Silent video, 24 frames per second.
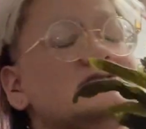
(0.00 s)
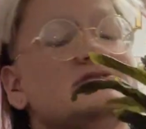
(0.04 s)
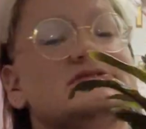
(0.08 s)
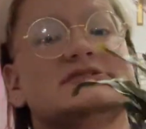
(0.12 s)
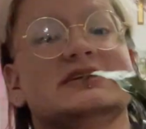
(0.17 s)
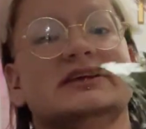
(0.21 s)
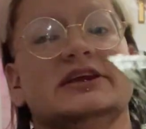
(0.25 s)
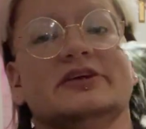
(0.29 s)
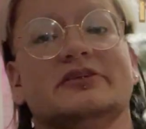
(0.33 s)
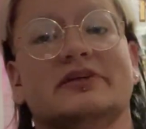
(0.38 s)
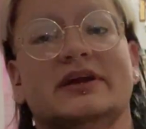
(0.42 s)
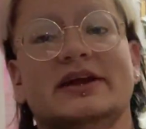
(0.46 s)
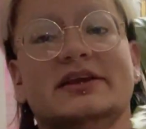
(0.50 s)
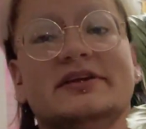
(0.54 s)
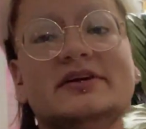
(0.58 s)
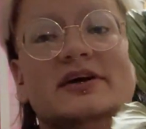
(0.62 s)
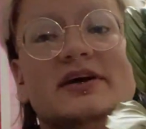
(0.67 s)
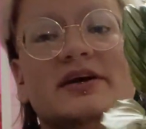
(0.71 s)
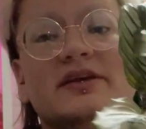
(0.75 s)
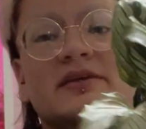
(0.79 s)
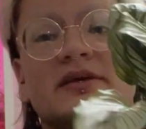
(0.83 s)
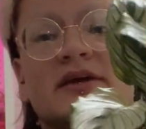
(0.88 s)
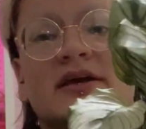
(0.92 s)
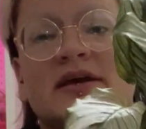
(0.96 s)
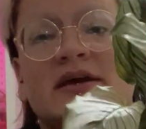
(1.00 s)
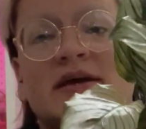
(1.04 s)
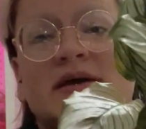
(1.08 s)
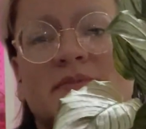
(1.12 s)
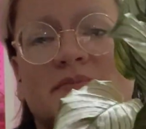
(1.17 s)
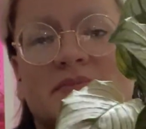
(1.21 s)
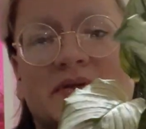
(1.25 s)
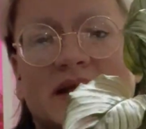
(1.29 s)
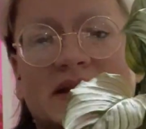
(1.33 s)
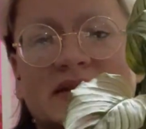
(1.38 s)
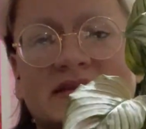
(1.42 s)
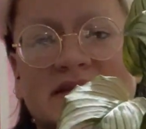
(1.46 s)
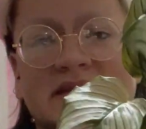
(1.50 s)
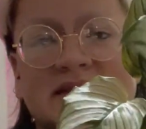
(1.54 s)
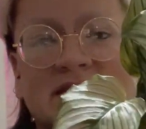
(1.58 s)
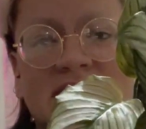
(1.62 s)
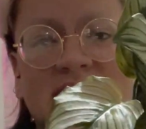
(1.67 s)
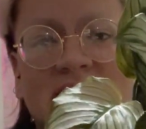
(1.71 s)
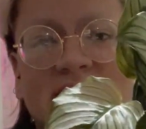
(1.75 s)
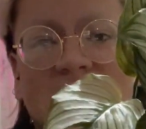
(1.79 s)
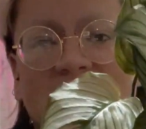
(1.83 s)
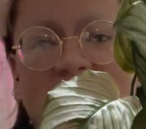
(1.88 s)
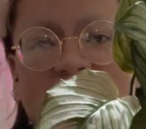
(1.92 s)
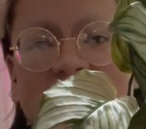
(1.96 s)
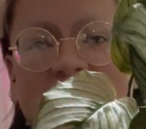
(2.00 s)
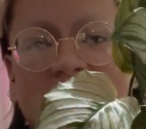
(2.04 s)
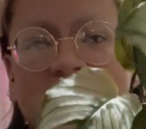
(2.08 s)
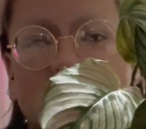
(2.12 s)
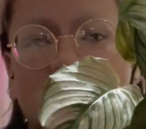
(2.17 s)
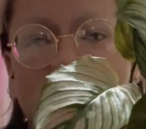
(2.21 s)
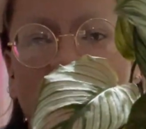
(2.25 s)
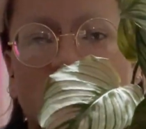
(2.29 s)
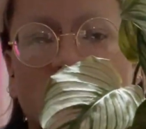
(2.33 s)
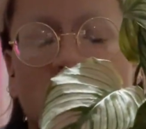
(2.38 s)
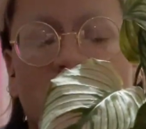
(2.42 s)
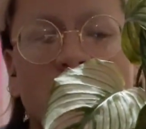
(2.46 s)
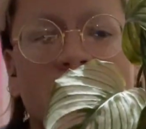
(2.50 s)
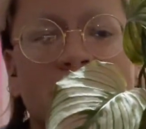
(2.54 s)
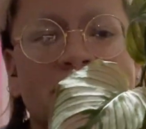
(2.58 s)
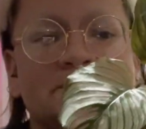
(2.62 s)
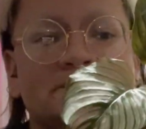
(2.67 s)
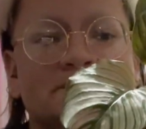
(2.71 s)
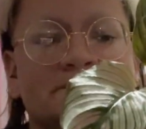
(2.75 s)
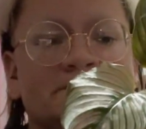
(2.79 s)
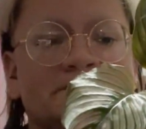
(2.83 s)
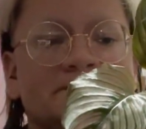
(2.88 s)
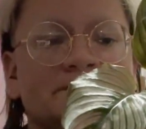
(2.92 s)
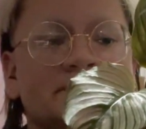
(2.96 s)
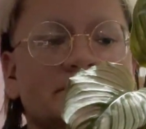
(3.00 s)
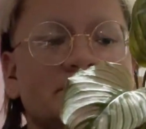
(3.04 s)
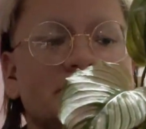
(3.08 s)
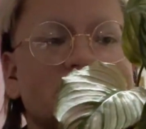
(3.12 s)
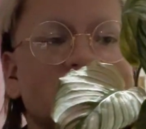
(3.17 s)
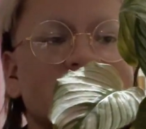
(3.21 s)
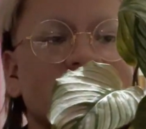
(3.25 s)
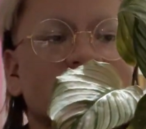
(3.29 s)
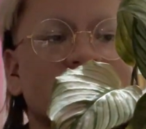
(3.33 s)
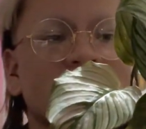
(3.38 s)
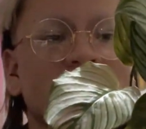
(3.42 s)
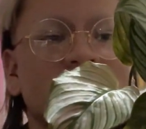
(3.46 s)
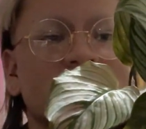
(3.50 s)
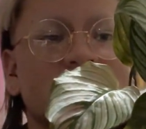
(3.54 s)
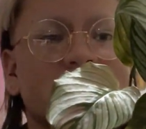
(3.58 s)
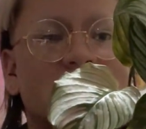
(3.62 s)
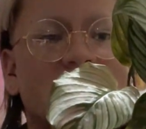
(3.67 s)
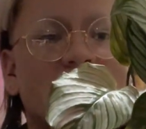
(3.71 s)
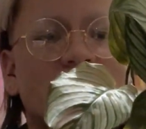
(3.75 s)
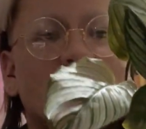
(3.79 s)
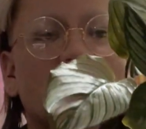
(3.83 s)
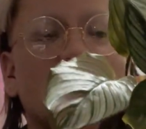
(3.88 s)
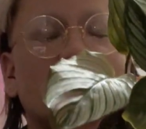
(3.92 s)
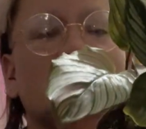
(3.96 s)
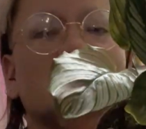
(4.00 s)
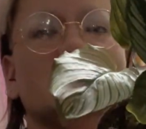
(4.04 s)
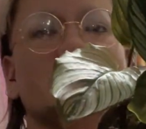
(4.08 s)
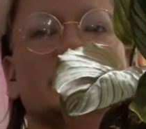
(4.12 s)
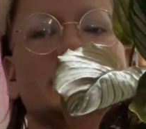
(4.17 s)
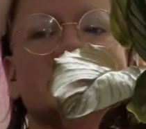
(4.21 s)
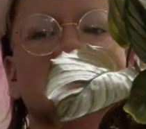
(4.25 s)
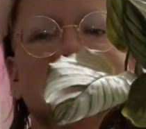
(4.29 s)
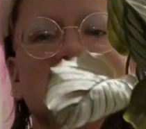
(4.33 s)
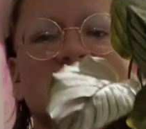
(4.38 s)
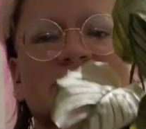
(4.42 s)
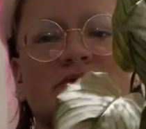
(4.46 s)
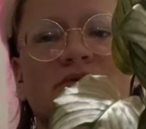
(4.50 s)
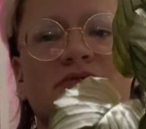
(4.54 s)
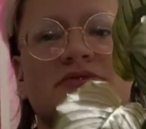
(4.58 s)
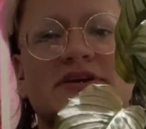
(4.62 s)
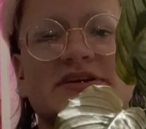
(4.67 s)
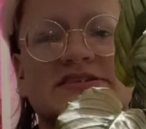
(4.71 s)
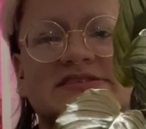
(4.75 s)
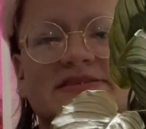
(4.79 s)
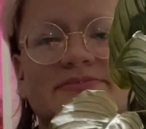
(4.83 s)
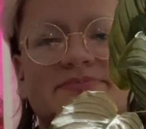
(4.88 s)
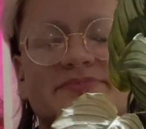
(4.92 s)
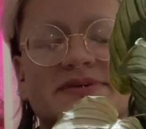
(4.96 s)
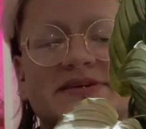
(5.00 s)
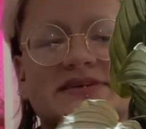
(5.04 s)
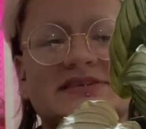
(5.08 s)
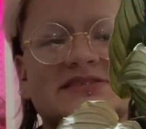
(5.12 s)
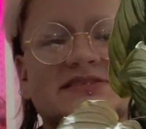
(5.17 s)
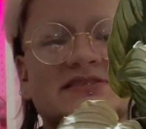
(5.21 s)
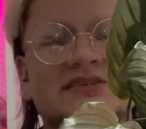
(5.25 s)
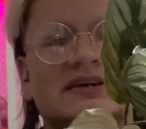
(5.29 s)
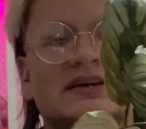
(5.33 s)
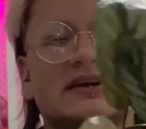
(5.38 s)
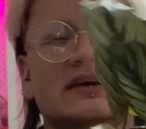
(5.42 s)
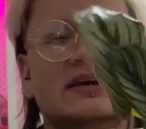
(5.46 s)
so it was getting rained on. But I did get a new, may my old one's soul rest in peace,